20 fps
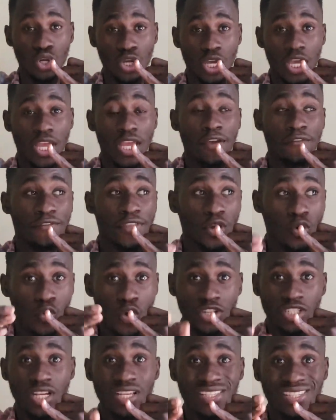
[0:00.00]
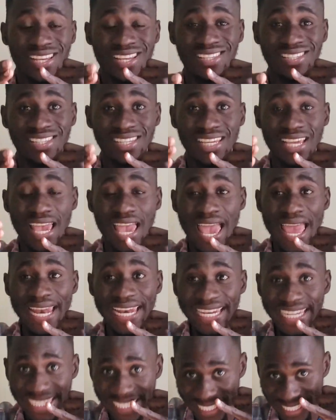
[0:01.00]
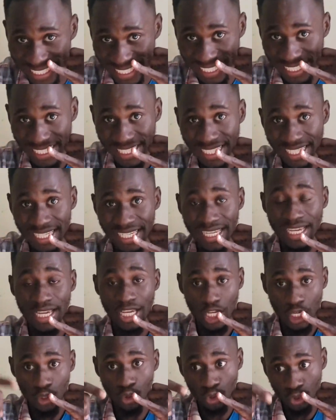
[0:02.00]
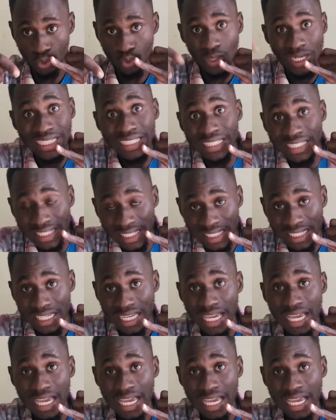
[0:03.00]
If the question says list, you should list.